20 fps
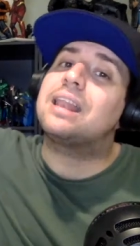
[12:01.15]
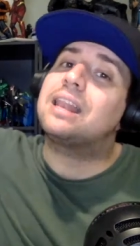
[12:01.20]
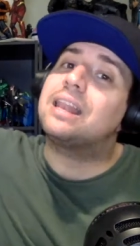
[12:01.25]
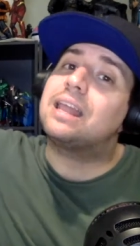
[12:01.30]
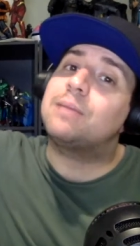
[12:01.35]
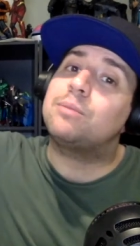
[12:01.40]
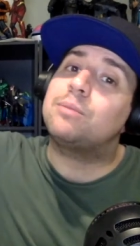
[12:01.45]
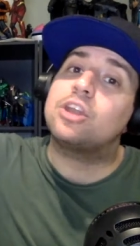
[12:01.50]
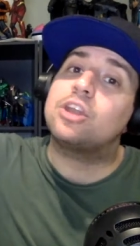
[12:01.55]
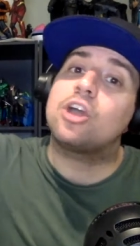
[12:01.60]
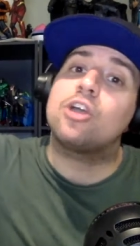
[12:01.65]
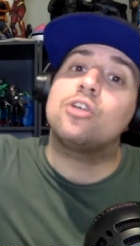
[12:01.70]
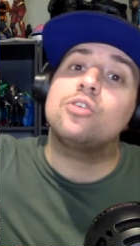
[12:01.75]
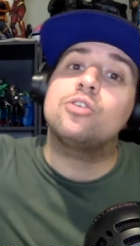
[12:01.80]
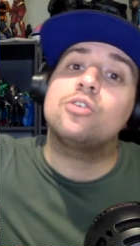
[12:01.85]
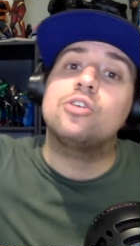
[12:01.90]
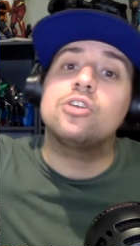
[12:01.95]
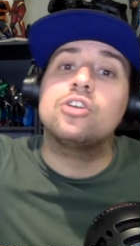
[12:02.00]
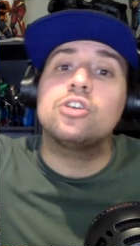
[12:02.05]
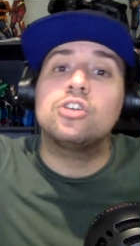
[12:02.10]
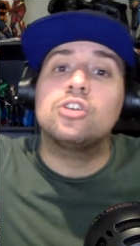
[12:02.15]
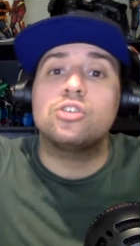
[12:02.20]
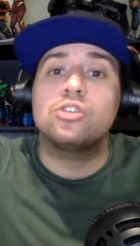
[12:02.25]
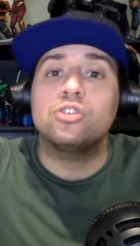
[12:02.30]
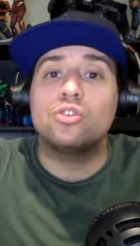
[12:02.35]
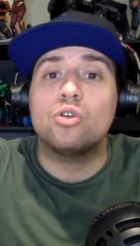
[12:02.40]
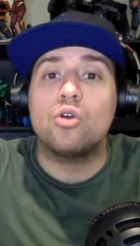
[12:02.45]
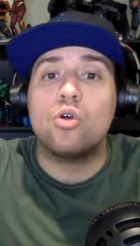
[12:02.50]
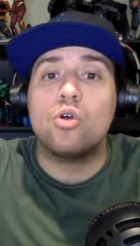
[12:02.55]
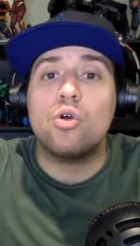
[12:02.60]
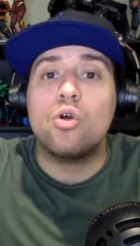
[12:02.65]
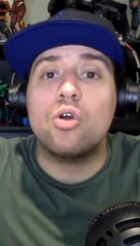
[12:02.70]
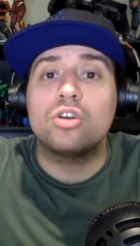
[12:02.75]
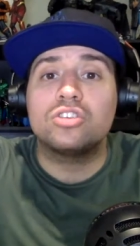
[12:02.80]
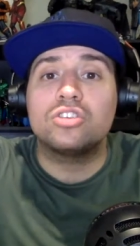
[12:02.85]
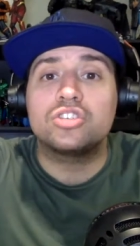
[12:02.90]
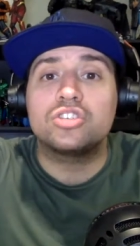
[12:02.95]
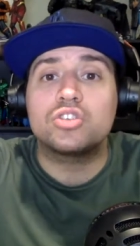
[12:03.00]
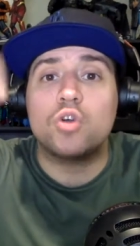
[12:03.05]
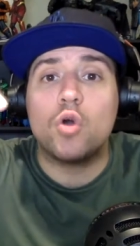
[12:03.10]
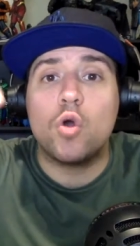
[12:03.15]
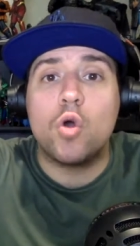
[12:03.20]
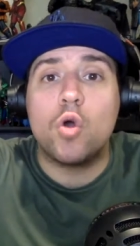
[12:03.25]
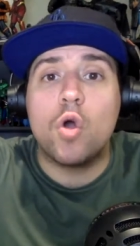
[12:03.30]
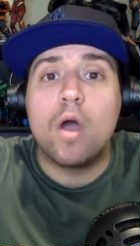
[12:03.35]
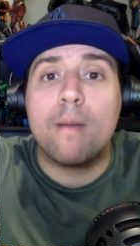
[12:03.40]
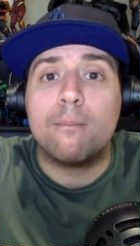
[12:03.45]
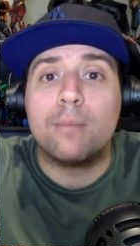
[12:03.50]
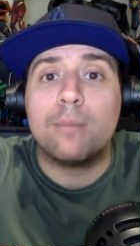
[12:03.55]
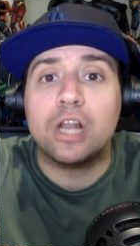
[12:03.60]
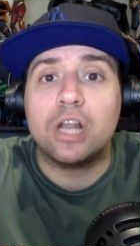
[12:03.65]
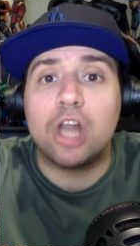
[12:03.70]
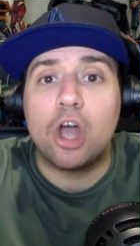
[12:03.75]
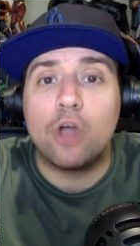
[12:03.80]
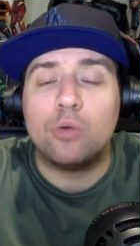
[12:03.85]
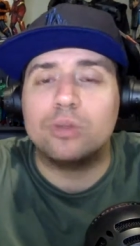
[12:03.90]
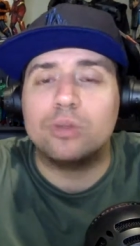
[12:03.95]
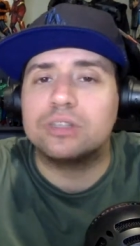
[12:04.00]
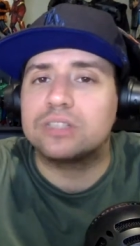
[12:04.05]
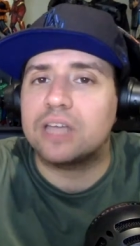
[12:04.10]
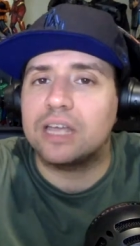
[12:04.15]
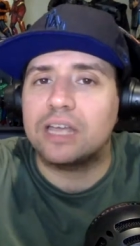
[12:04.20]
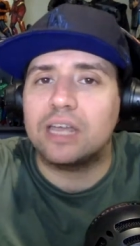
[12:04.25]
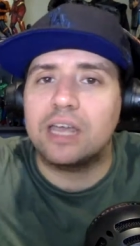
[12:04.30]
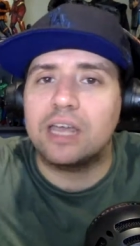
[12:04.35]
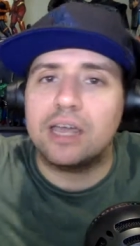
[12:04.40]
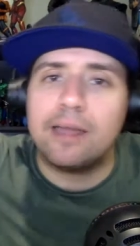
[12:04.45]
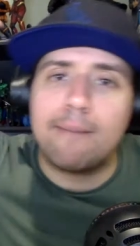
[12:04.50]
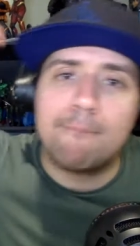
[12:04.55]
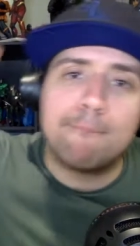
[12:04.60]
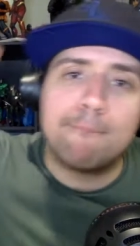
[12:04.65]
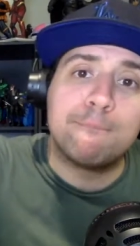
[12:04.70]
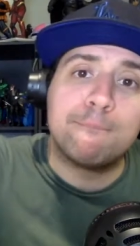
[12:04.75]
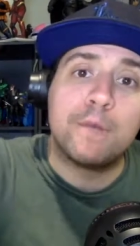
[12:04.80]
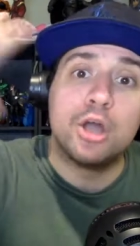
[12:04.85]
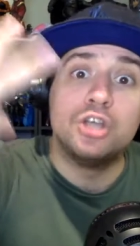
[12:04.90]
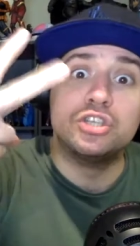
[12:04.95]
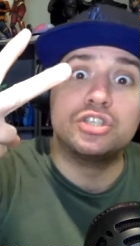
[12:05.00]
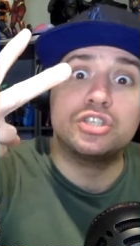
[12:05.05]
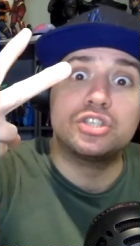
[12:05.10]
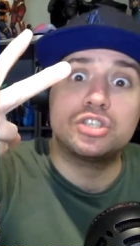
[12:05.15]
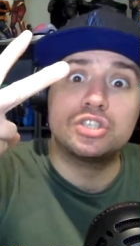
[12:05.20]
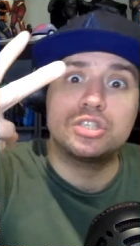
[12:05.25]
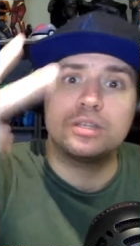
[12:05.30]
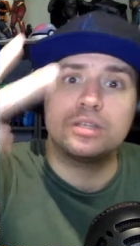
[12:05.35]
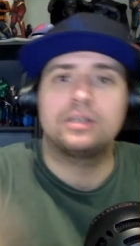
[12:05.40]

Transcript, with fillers: Let me know your score below. Take care. Peace.